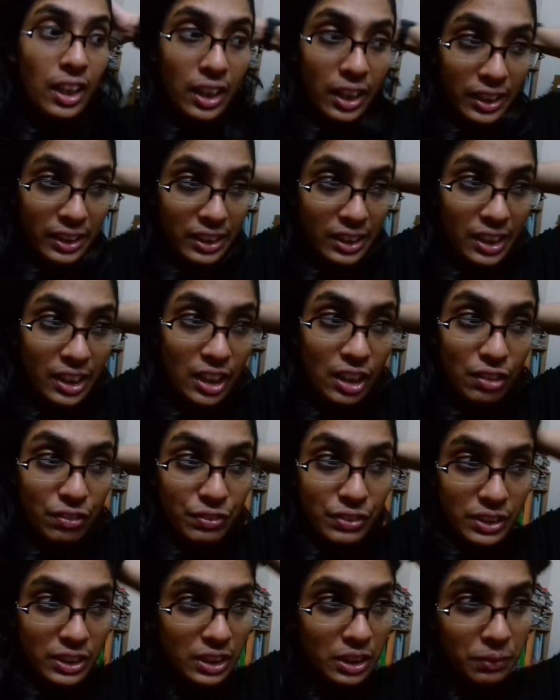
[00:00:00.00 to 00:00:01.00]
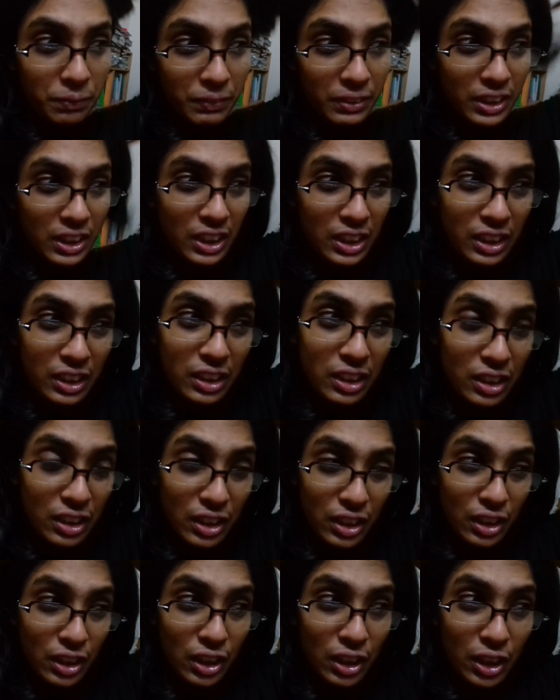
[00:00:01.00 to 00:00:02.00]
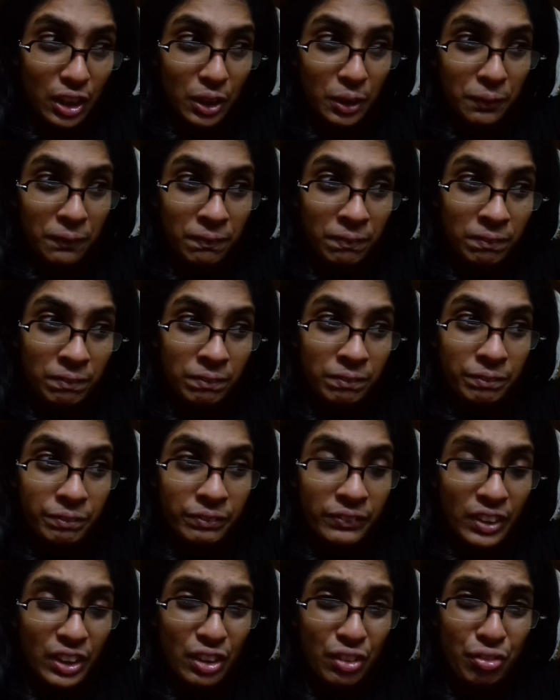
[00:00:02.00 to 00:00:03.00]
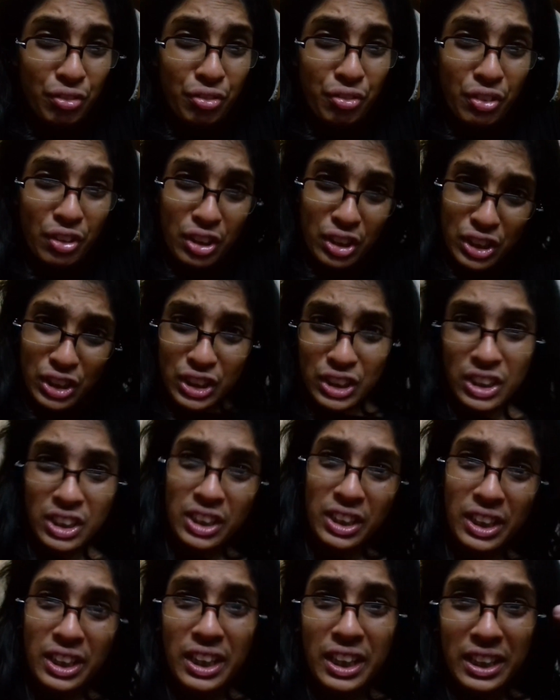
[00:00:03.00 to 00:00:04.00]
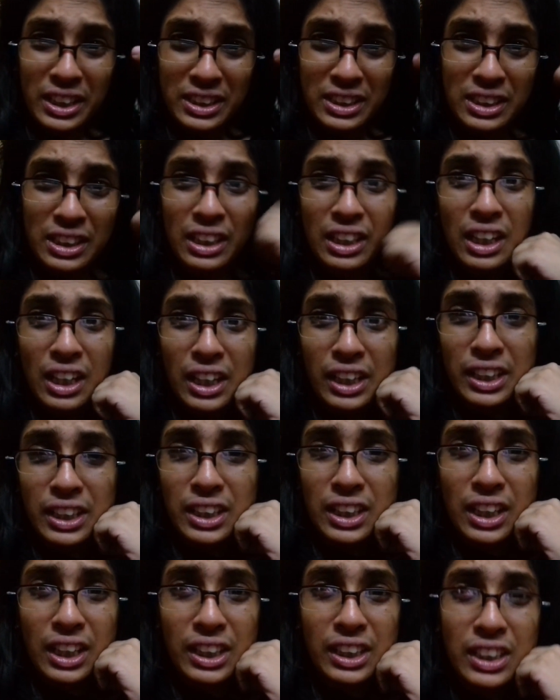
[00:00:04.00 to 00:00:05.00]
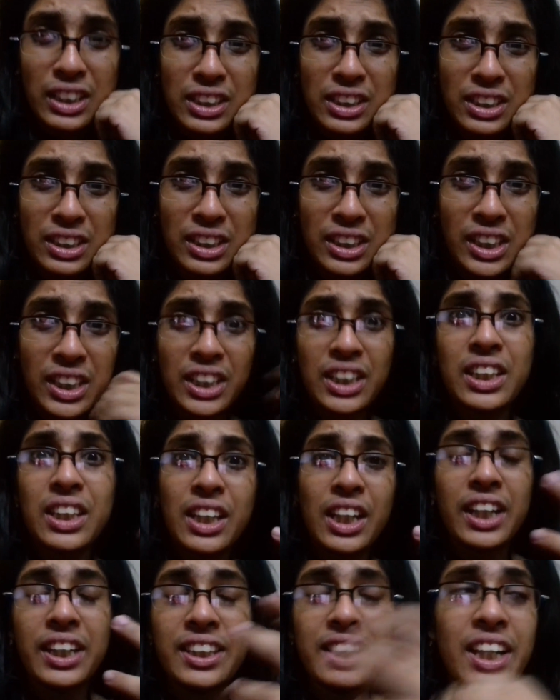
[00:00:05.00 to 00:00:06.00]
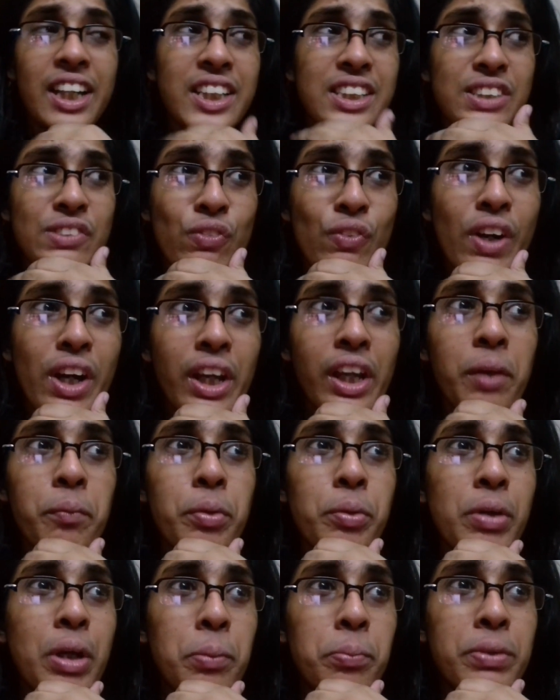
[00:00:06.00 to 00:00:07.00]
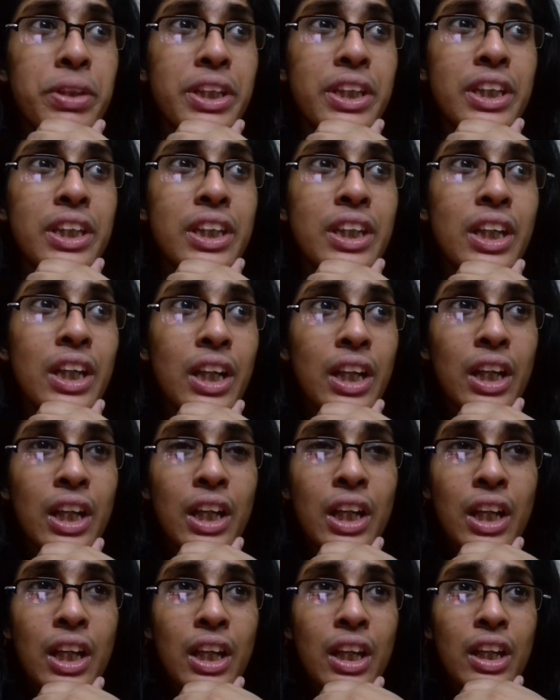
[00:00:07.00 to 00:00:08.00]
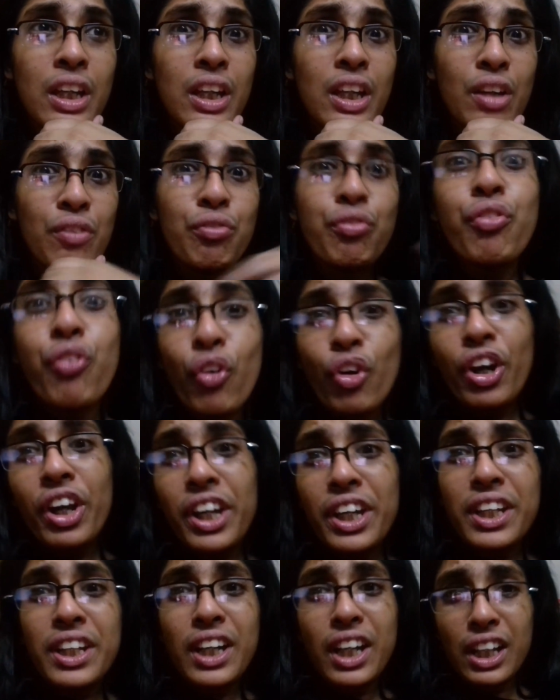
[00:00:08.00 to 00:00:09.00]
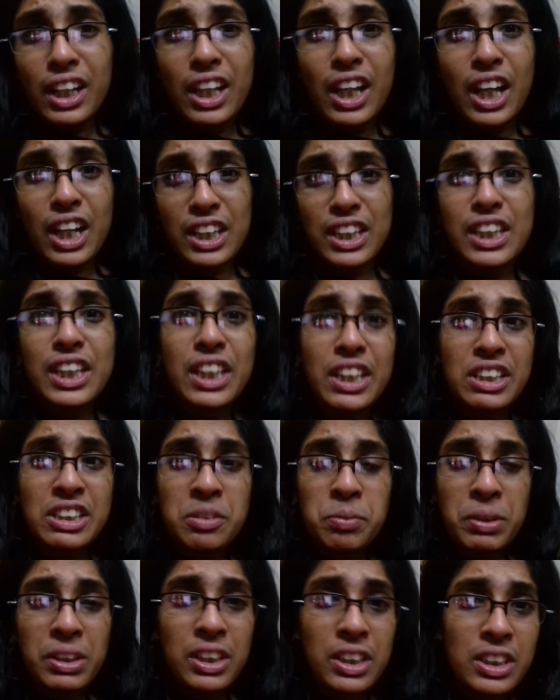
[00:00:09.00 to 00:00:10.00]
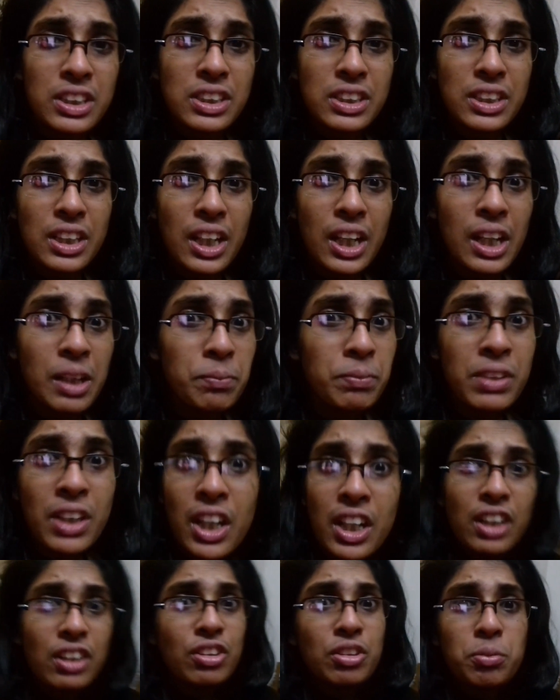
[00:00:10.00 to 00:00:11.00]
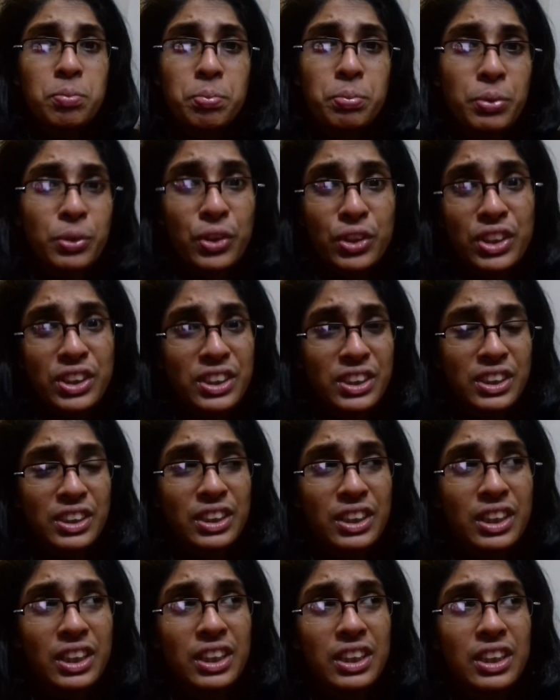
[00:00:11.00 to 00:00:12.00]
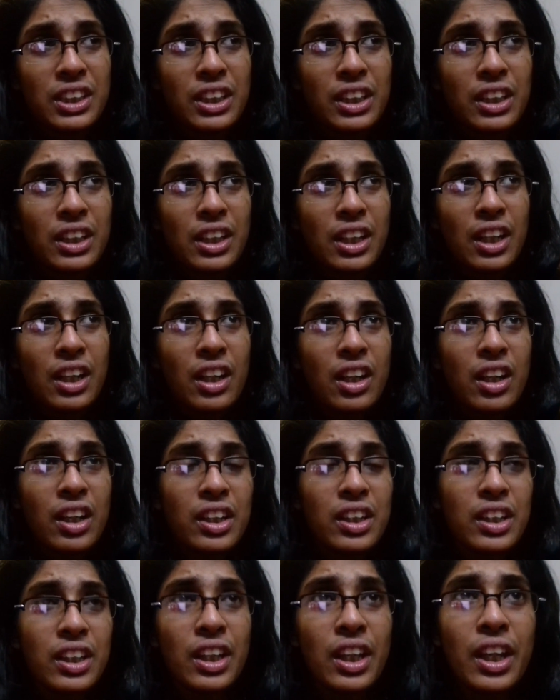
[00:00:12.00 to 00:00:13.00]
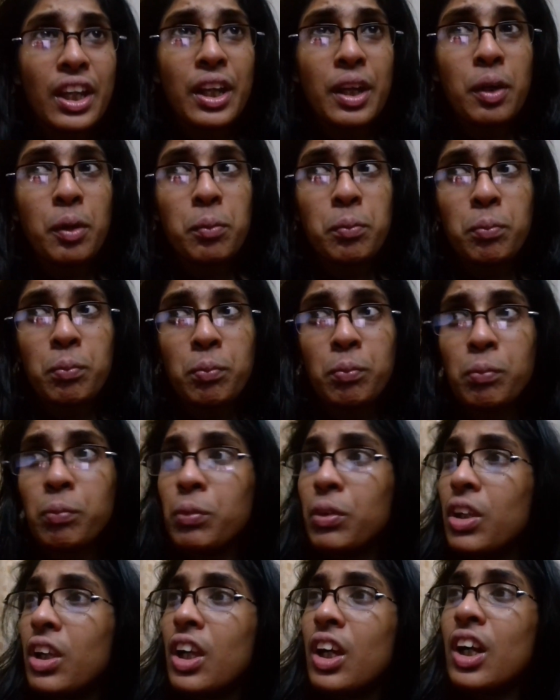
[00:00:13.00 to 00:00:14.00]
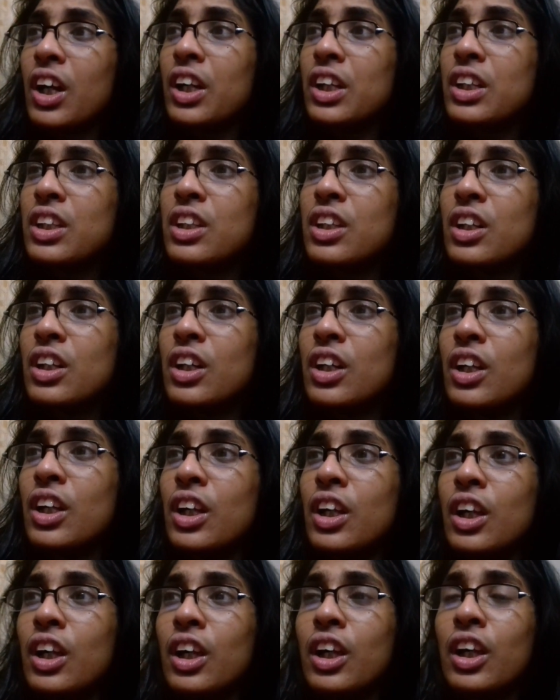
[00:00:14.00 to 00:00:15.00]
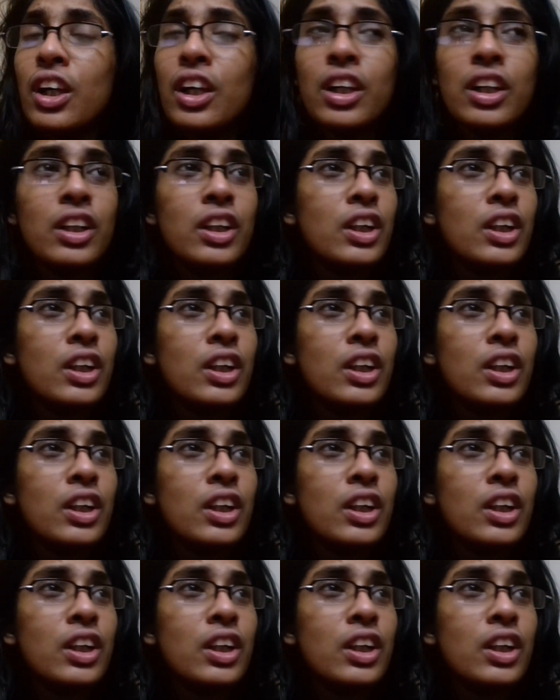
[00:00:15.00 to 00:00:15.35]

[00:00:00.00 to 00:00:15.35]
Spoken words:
I have some kind of aversion against lying. I just can't lie. That's why I probably avoid a lot of things because I'm not a good person. I think I am kind of